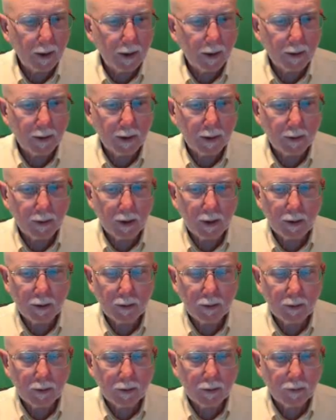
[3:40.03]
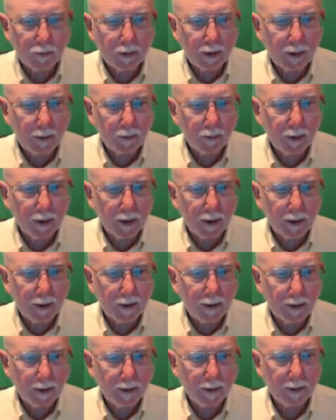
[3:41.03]
And then same
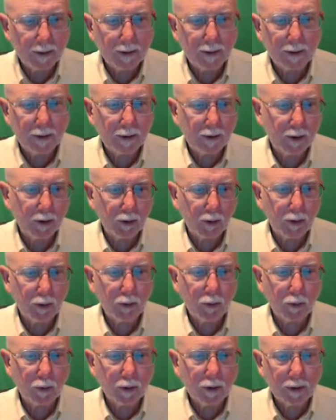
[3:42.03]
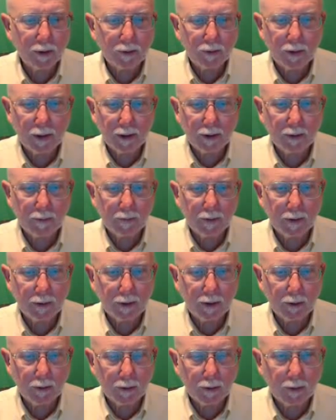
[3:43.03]
side interior or consecutive
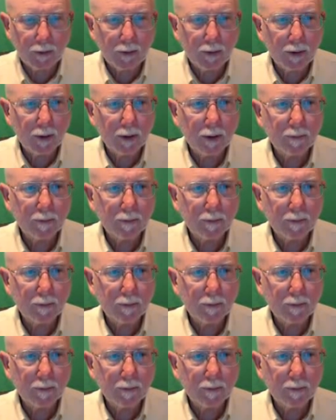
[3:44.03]
interior.